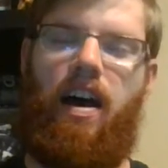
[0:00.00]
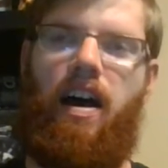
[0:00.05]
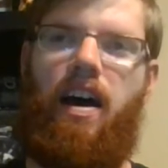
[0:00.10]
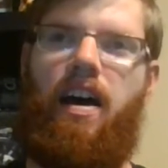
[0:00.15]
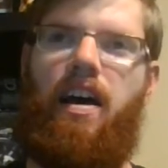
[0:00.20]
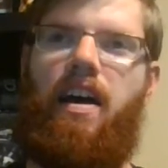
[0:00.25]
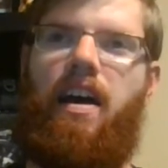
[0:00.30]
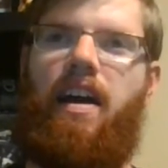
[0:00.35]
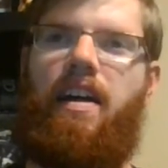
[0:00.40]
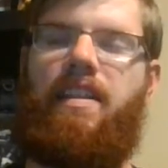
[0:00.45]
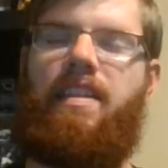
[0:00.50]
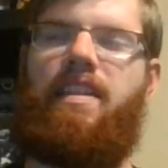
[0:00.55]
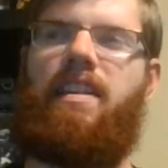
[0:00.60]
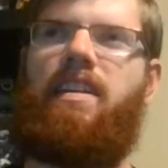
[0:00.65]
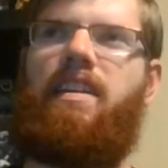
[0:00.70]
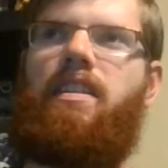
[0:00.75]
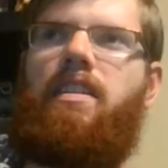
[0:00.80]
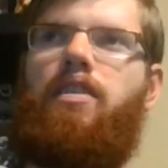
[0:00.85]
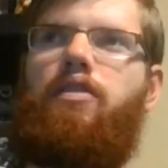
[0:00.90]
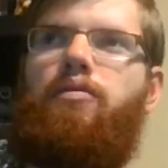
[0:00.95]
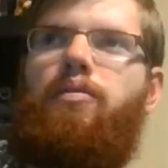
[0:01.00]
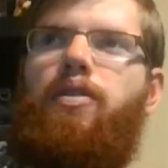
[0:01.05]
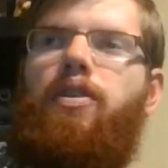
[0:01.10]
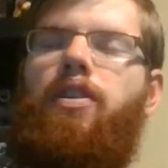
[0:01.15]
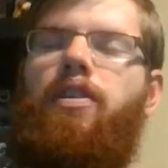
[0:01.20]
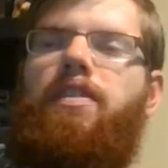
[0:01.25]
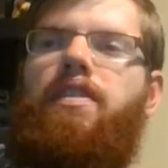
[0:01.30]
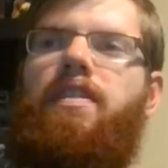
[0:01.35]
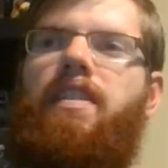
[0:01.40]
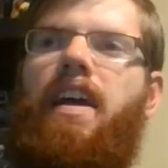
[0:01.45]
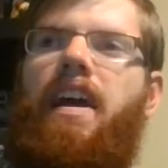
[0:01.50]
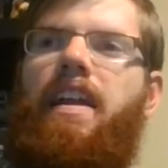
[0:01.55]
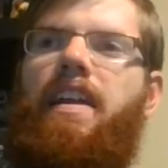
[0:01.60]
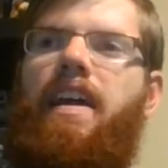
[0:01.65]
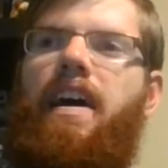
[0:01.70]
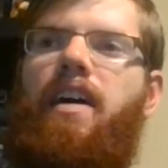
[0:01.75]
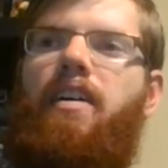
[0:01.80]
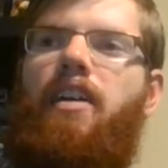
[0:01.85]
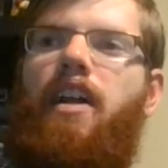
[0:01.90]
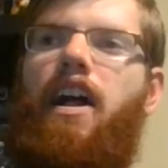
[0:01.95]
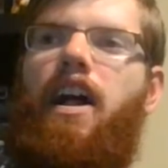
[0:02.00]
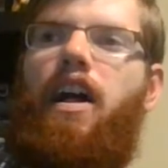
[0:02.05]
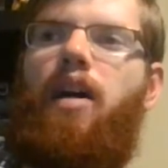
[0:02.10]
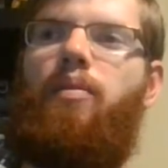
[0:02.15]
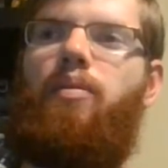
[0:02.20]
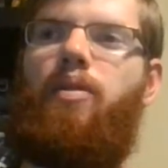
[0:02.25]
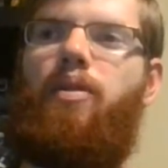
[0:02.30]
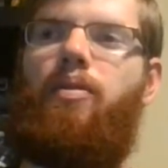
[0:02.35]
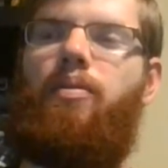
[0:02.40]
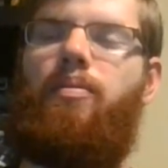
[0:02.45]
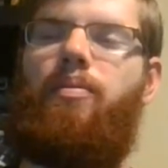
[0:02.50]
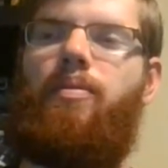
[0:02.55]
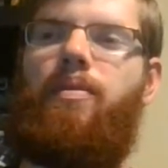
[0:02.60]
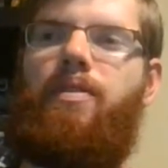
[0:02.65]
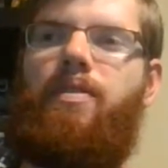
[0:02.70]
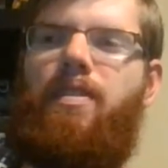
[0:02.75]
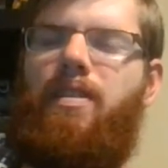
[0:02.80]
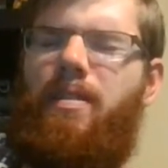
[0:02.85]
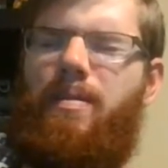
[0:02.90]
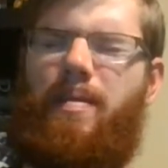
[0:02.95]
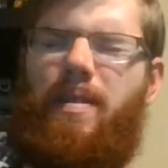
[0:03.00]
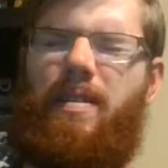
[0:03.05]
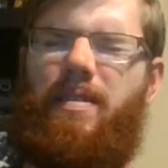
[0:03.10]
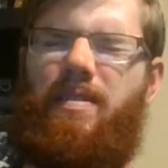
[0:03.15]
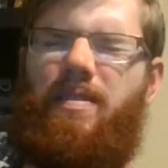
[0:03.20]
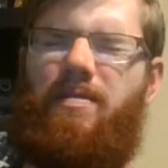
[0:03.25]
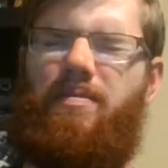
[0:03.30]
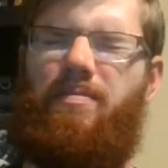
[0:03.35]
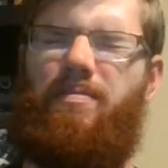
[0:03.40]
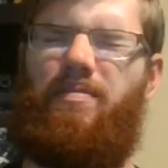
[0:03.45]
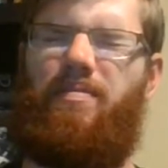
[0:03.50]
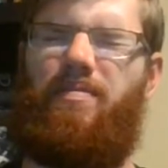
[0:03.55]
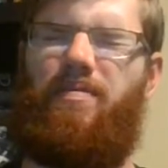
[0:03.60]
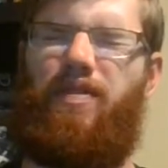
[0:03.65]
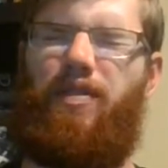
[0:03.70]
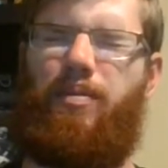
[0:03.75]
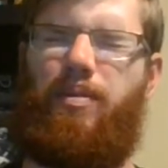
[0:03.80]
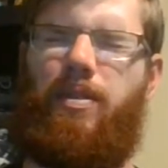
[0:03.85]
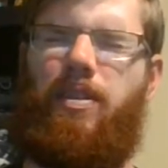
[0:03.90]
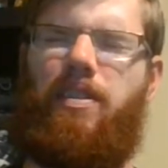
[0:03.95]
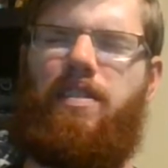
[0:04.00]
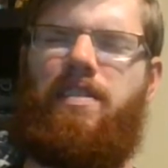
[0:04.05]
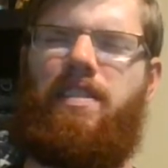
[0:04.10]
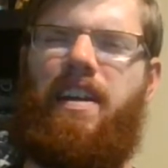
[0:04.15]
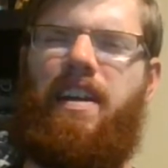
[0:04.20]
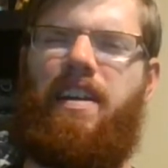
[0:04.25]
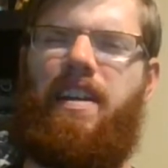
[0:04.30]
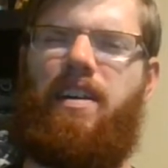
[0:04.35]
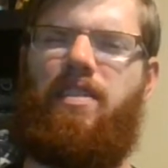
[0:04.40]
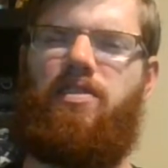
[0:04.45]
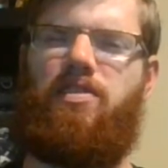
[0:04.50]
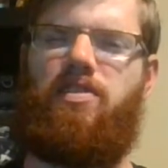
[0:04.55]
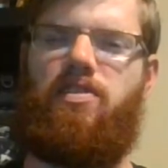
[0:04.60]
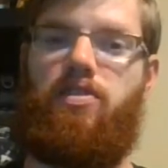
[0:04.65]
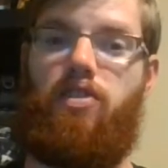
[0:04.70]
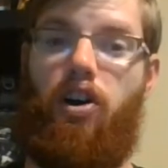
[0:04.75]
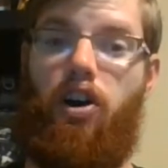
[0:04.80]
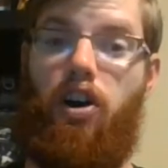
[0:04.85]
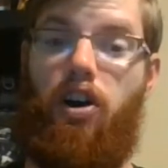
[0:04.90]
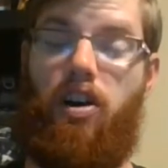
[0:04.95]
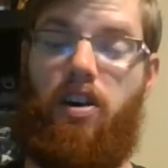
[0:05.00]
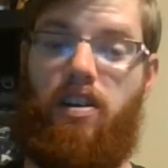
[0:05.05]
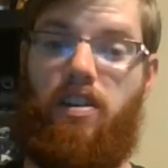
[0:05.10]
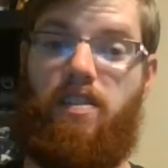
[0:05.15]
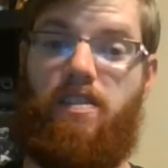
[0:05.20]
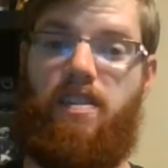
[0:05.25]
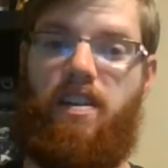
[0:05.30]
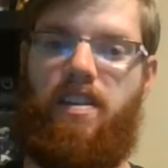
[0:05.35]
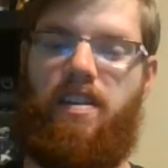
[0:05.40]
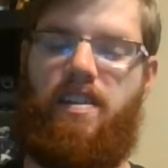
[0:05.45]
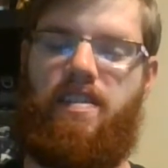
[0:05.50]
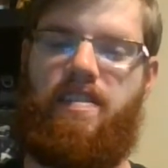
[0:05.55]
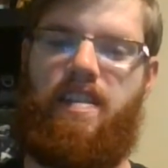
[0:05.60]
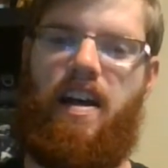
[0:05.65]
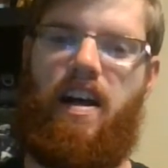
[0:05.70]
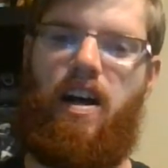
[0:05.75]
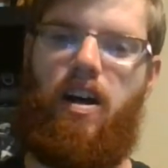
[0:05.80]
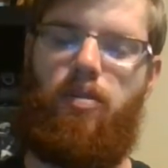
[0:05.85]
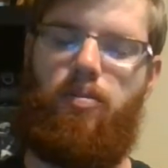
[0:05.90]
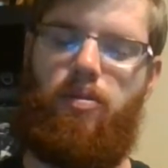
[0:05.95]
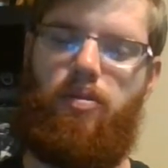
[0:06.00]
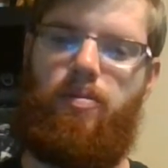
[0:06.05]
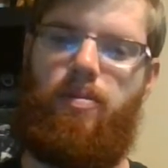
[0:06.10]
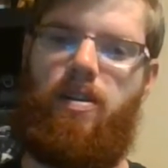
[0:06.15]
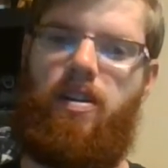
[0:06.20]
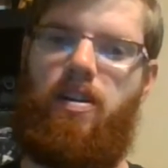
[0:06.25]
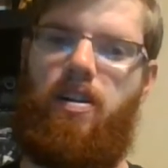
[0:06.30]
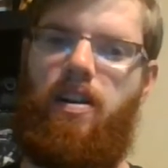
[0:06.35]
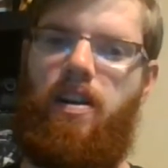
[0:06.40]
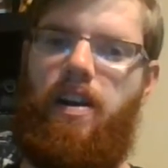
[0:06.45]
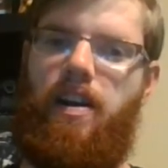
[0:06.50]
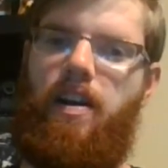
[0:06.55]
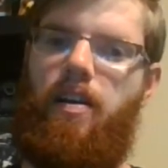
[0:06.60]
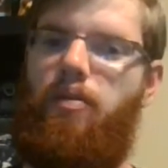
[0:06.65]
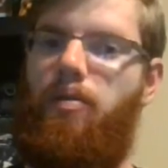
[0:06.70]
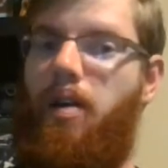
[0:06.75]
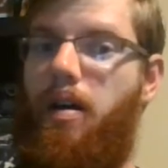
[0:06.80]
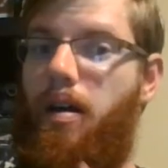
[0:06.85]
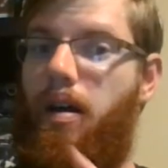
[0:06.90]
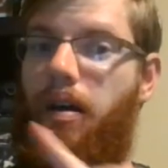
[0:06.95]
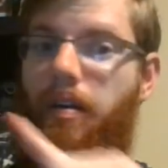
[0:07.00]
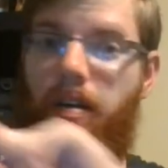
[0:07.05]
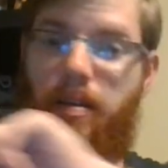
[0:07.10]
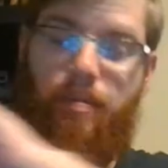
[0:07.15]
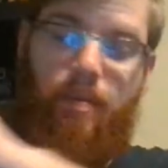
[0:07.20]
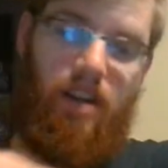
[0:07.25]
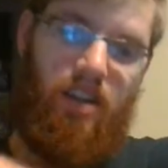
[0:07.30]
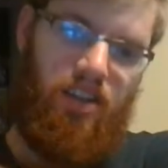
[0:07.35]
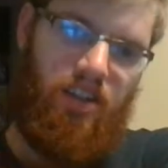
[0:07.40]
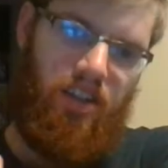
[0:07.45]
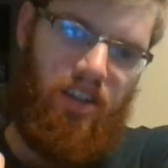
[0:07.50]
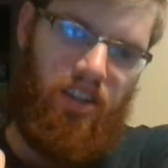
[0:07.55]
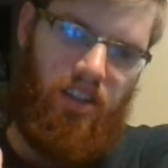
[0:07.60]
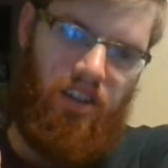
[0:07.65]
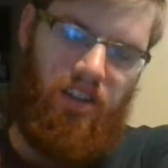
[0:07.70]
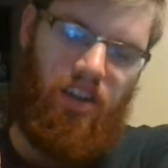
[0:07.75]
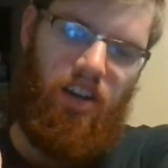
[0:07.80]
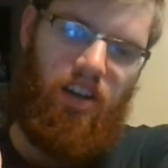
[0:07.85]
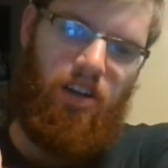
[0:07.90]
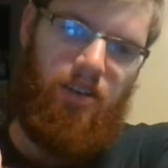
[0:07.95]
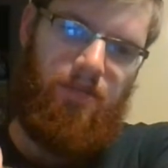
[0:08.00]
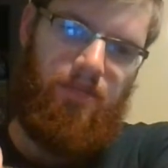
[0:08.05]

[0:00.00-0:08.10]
I think the real standout albums, or I mean, the real standout songs on this album are, well, I already mentioned